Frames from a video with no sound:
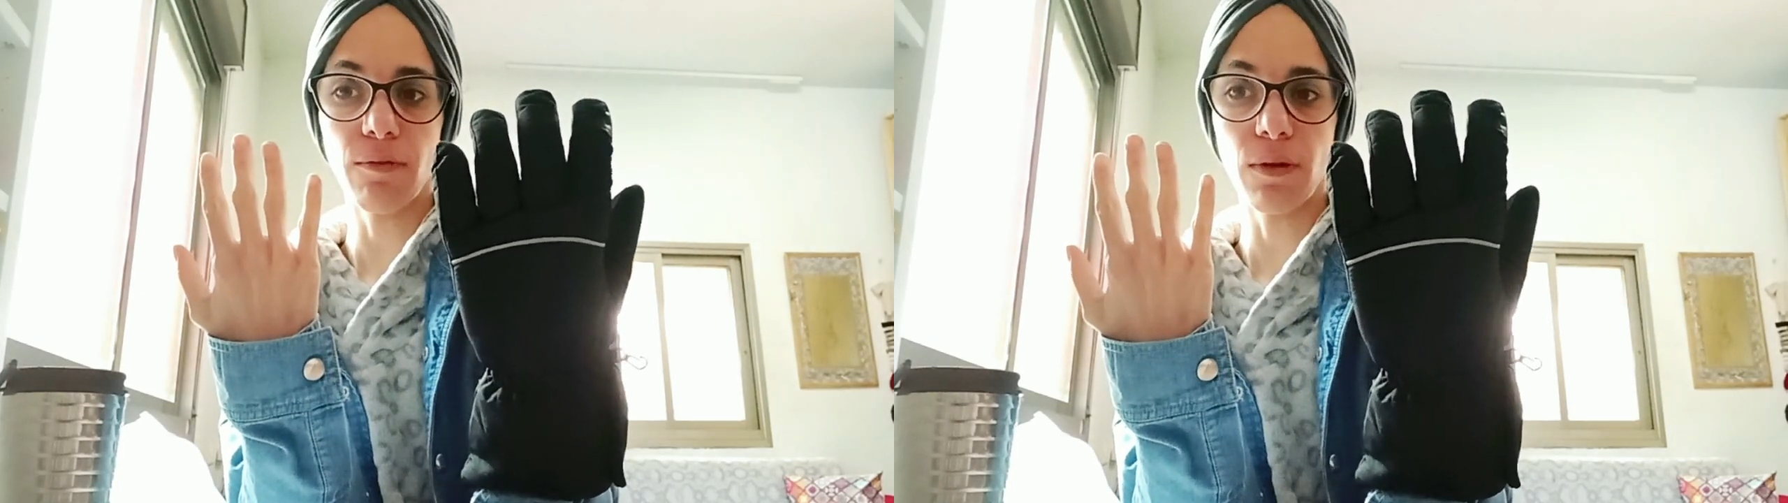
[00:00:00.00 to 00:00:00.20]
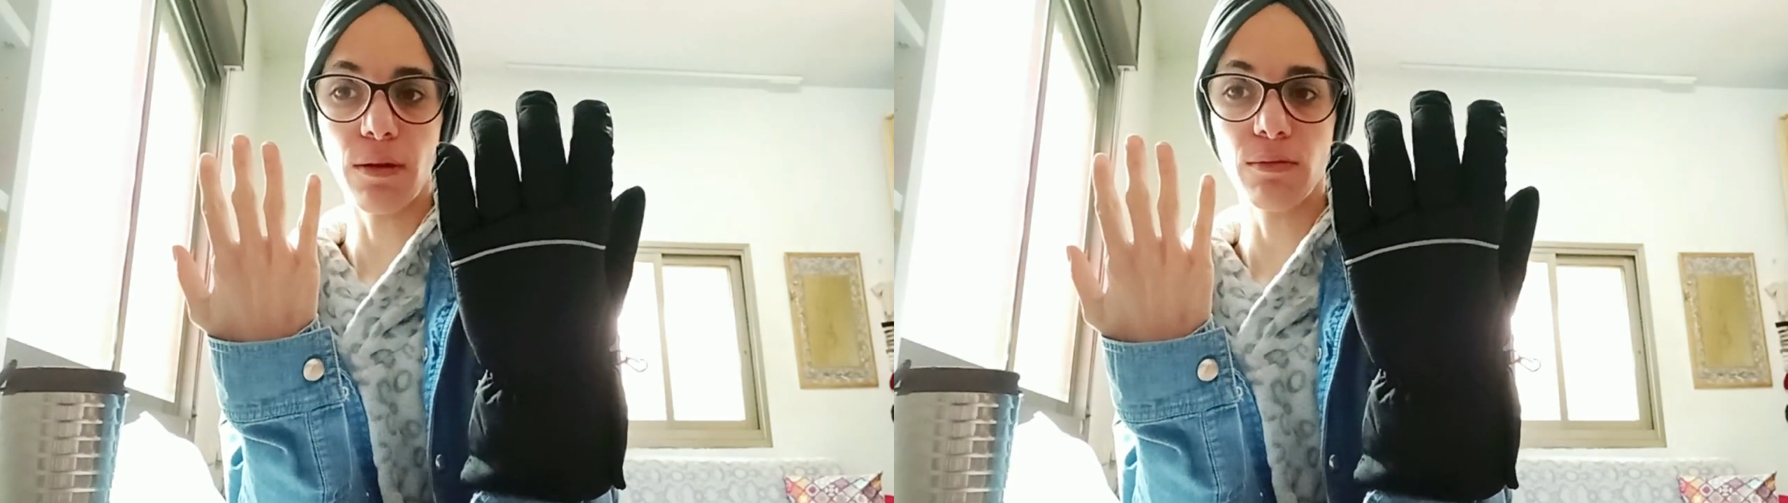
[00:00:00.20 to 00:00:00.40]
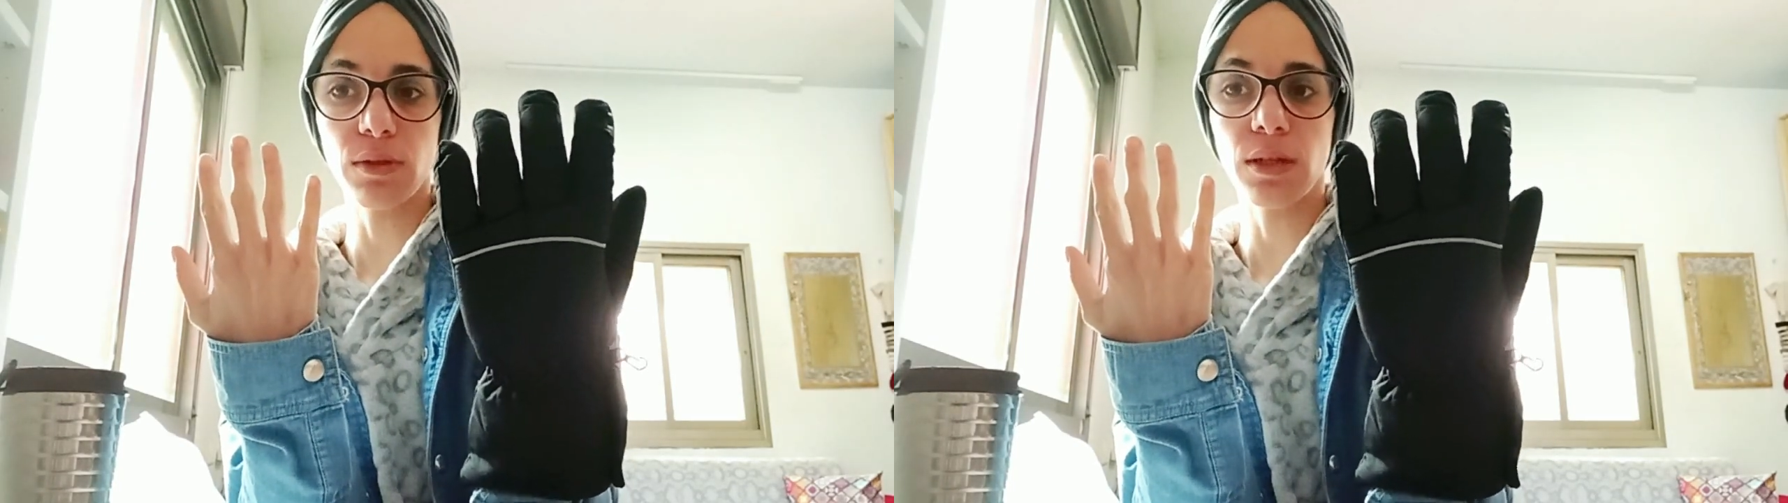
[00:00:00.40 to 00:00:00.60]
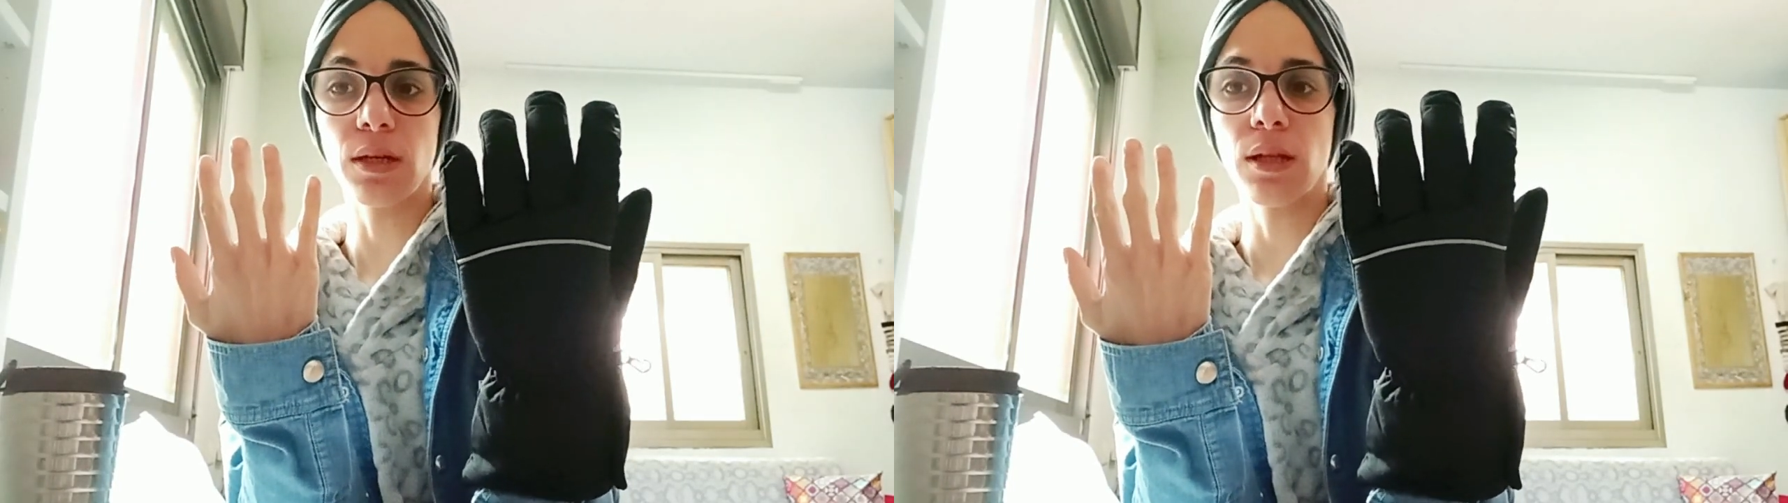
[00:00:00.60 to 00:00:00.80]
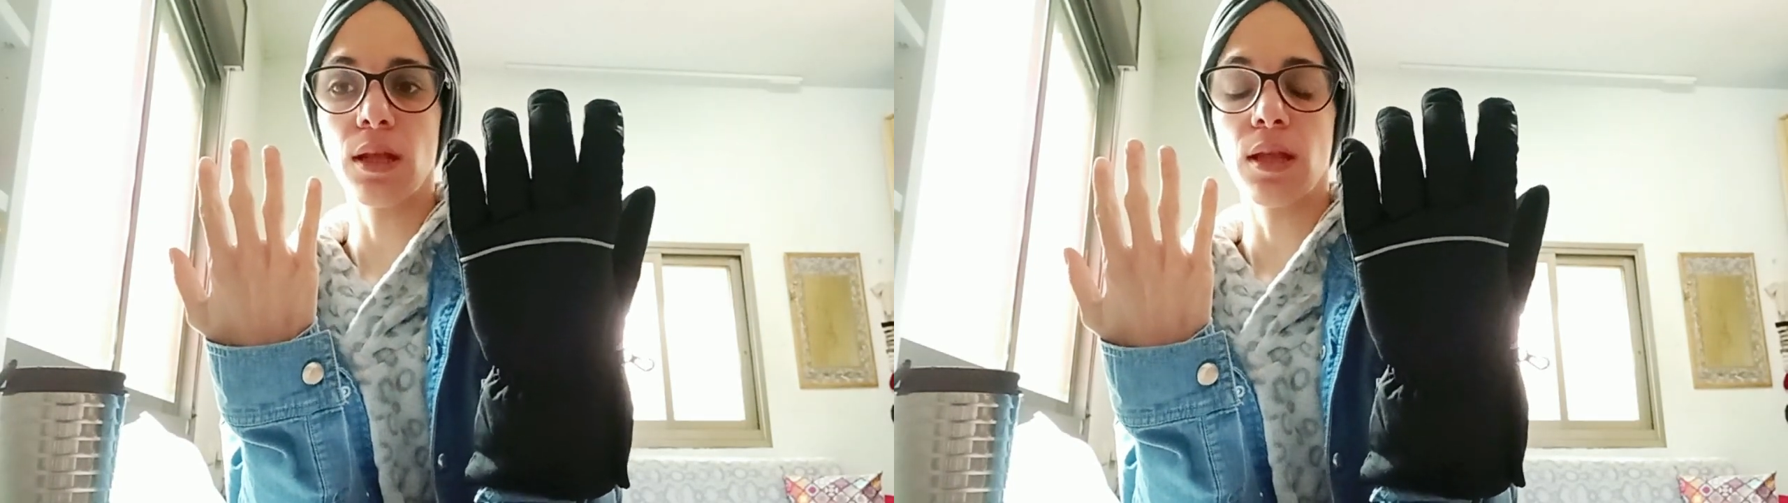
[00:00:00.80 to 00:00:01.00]
found
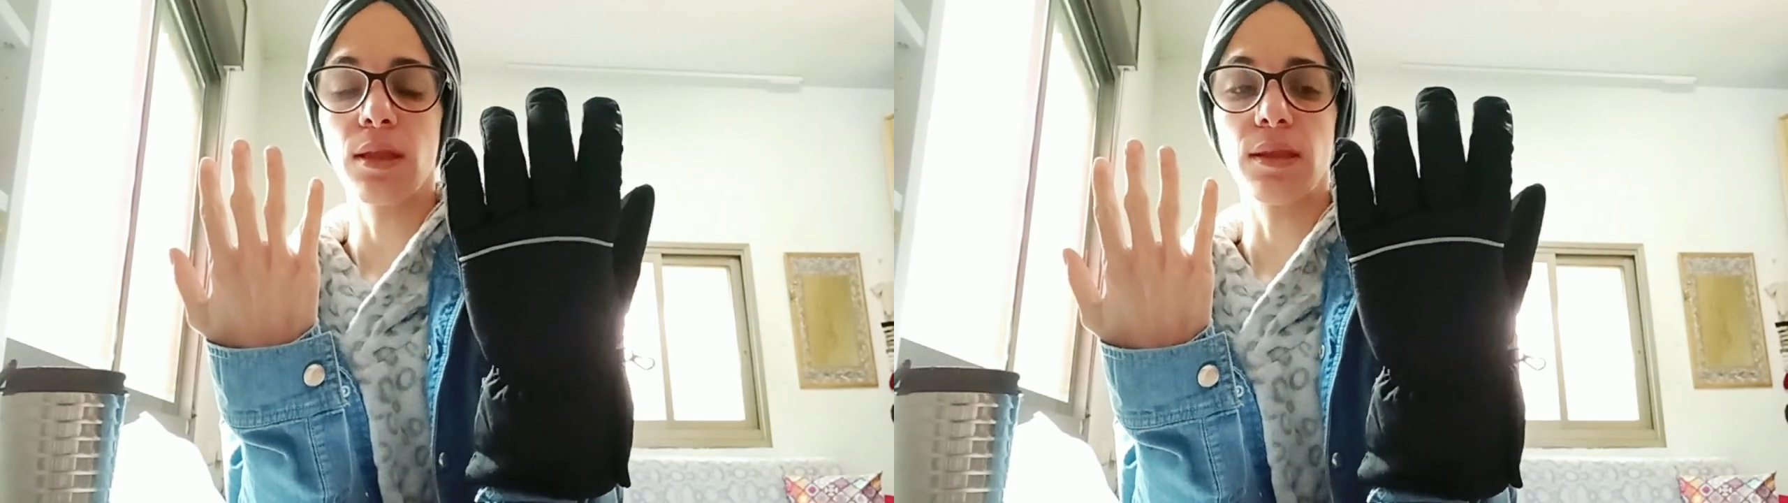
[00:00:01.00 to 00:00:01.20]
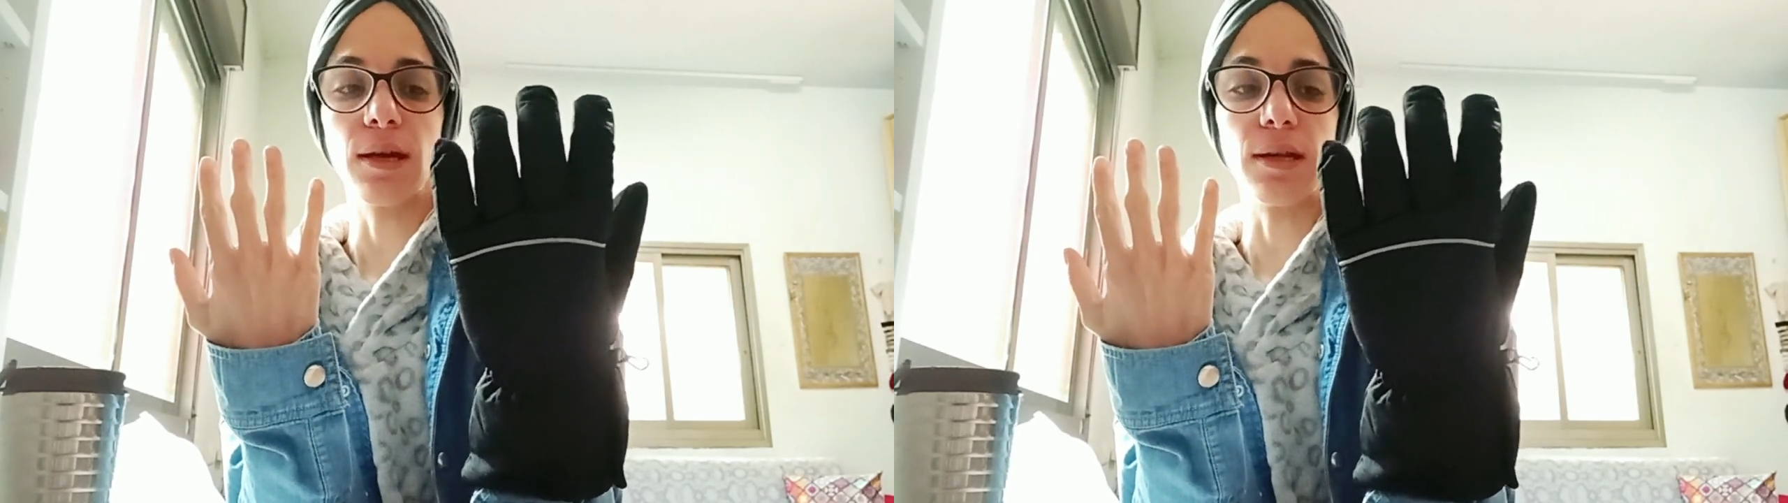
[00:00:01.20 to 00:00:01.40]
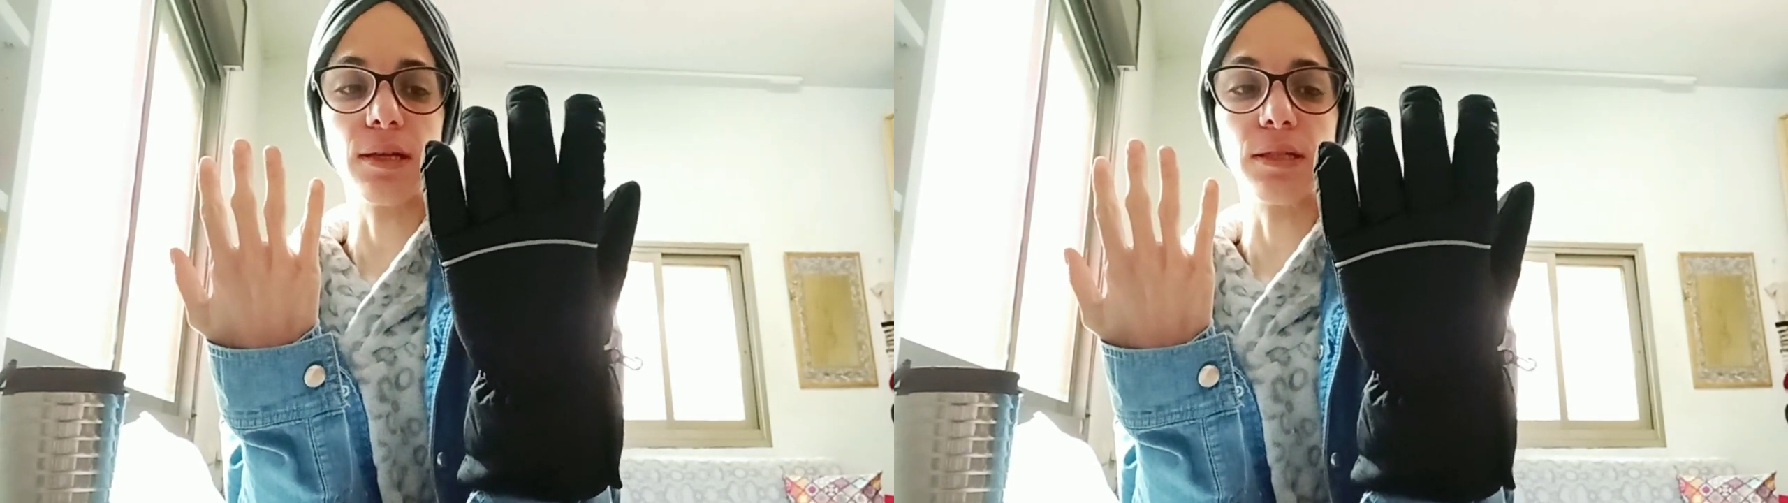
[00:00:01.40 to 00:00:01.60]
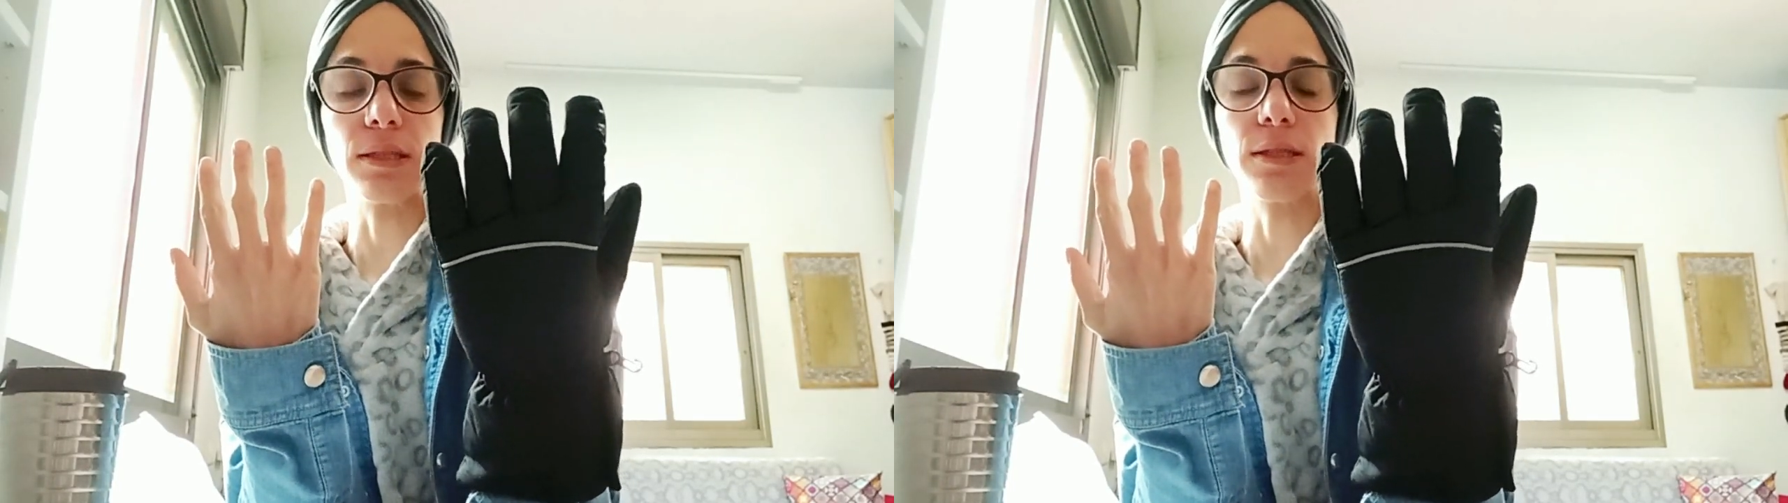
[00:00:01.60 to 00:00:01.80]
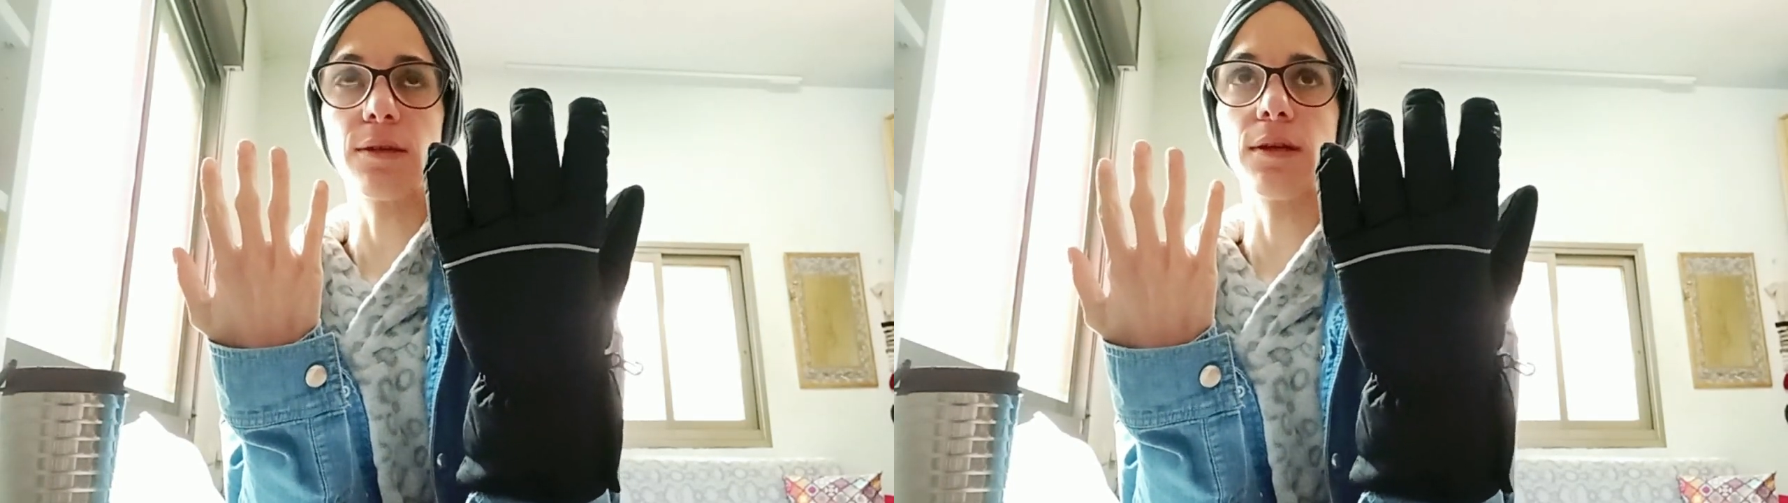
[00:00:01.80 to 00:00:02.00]
that
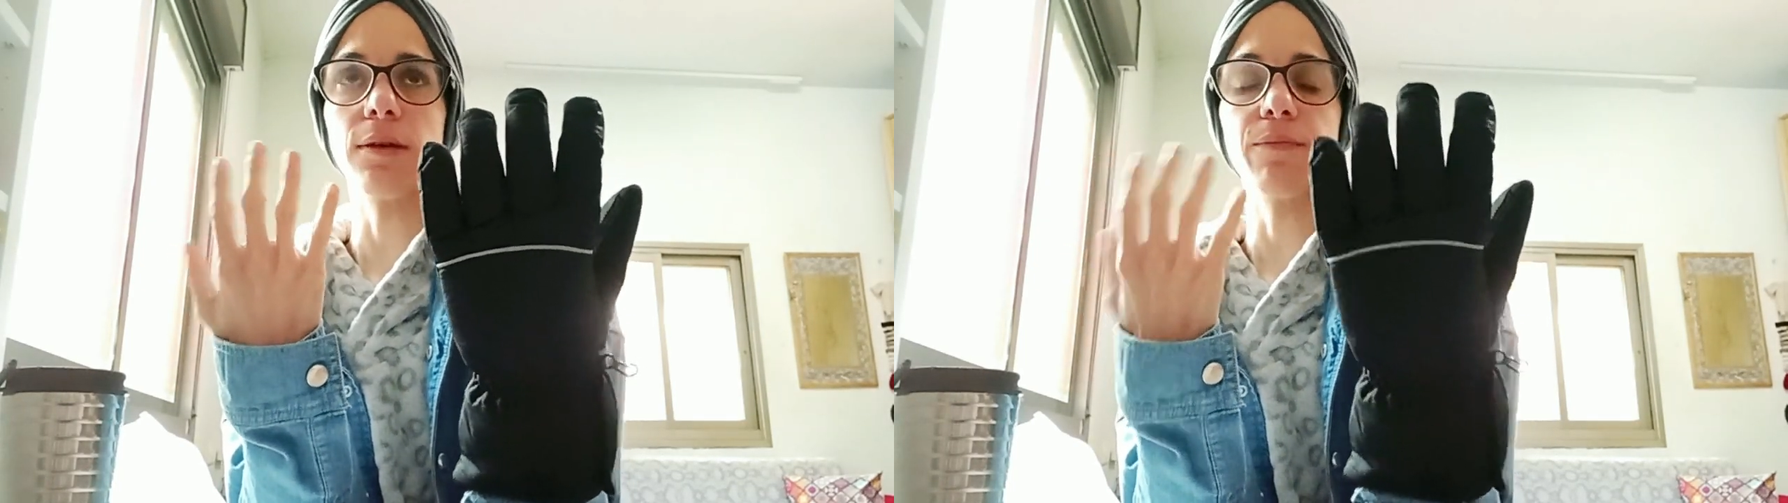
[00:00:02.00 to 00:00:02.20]
is